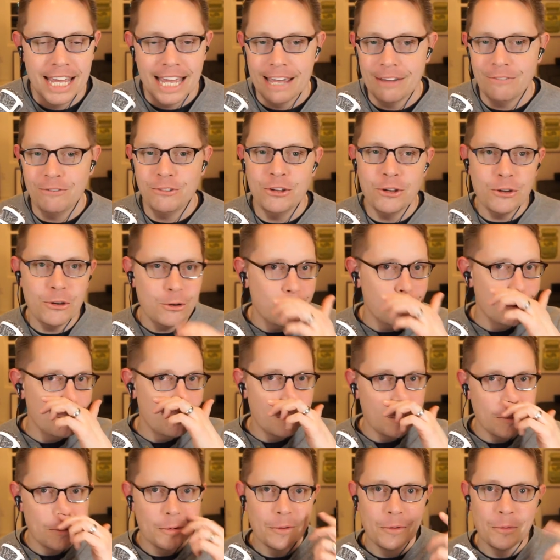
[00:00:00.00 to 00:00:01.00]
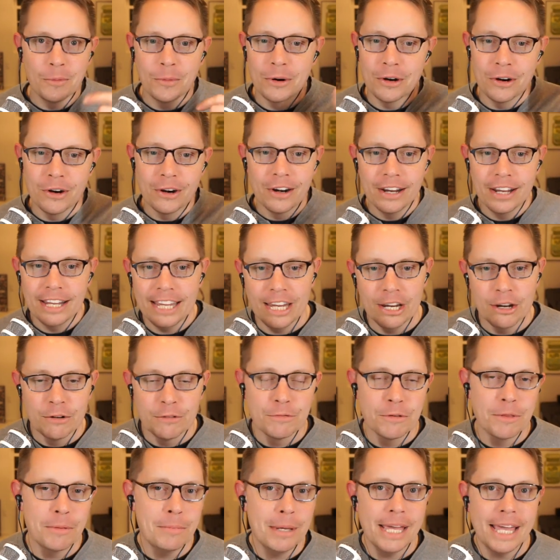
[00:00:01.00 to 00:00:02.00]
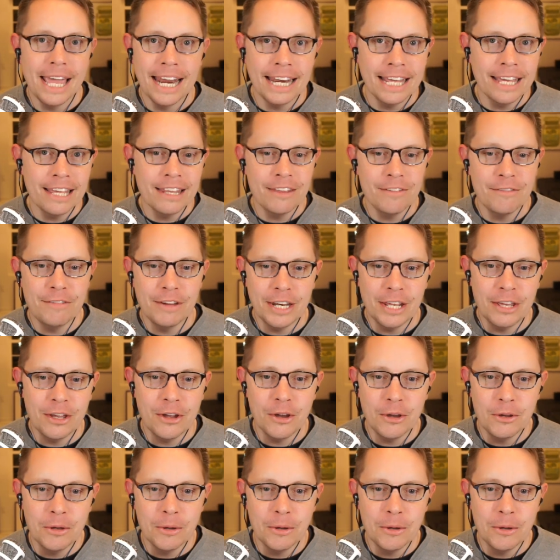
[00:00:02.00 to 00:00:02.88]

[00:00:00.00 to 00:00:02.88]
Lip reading: If you were here for the beginning of the video,